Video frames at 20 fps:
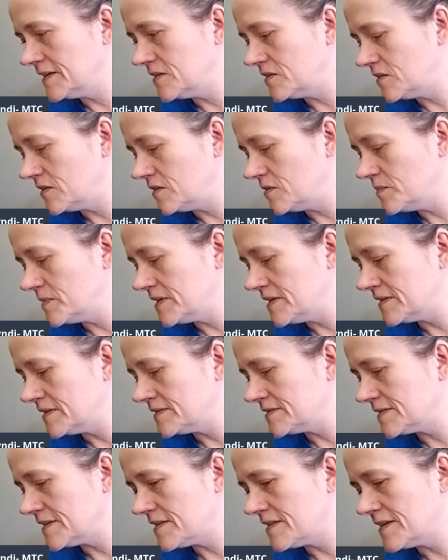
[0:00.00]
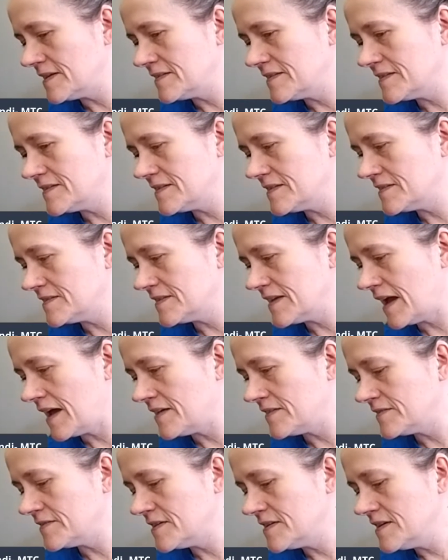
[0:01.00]
in art because I think that this
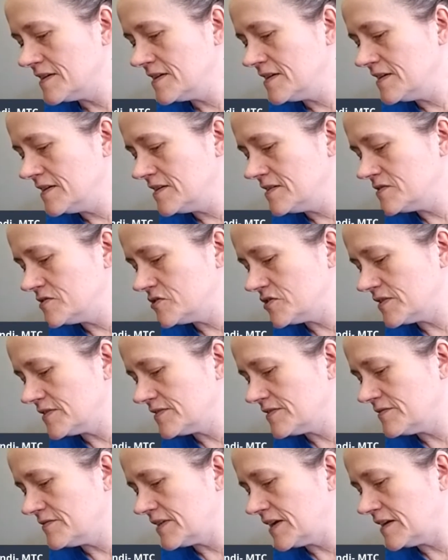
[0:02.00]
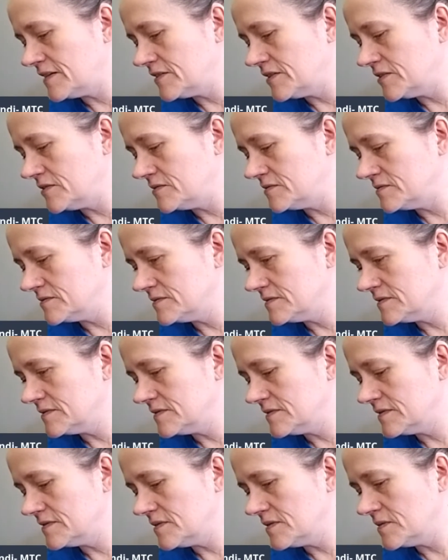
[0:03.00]
has just value
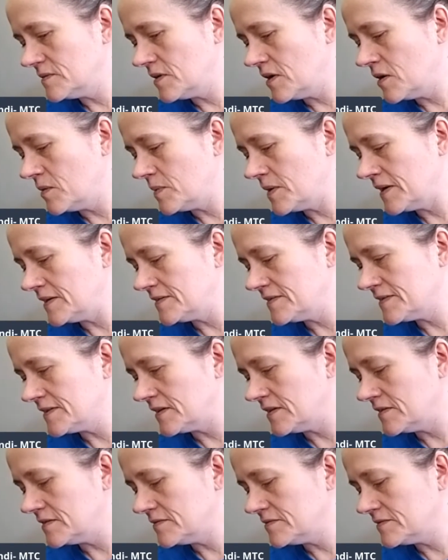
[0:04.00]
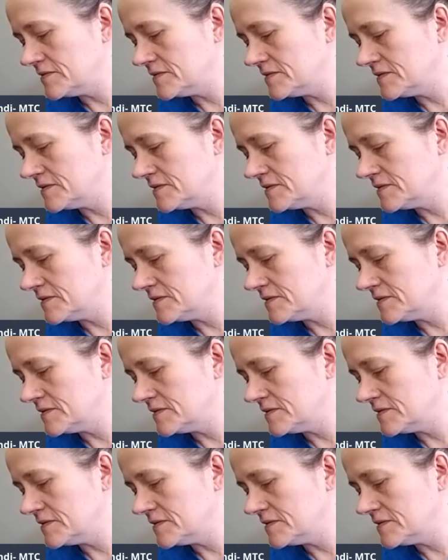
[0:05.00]
all by itself.